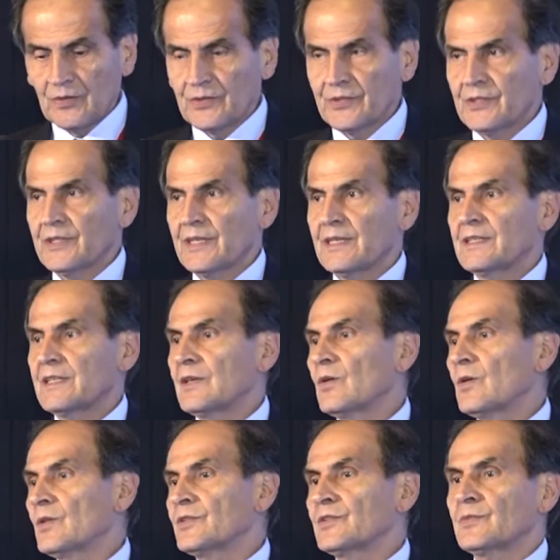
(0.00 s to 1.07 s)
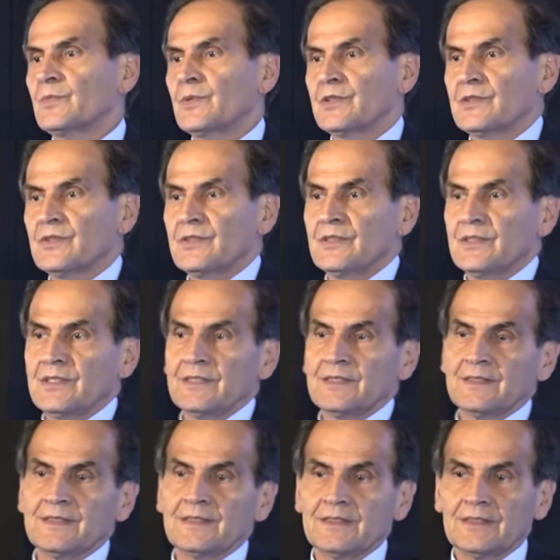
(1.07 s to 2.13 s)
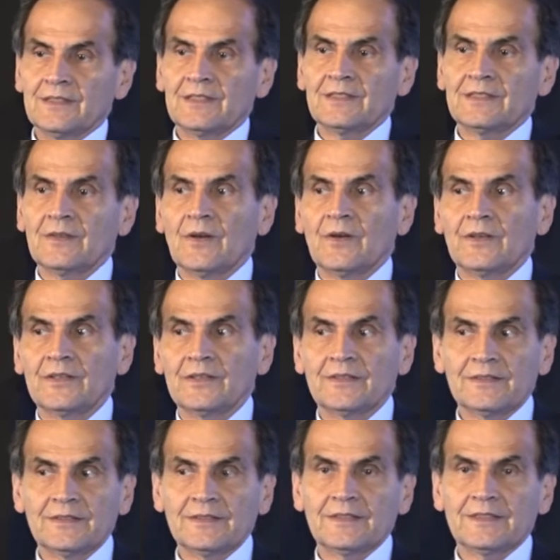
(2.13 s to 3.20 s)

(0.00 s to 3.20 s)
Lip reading: older than the oldest person in this audience.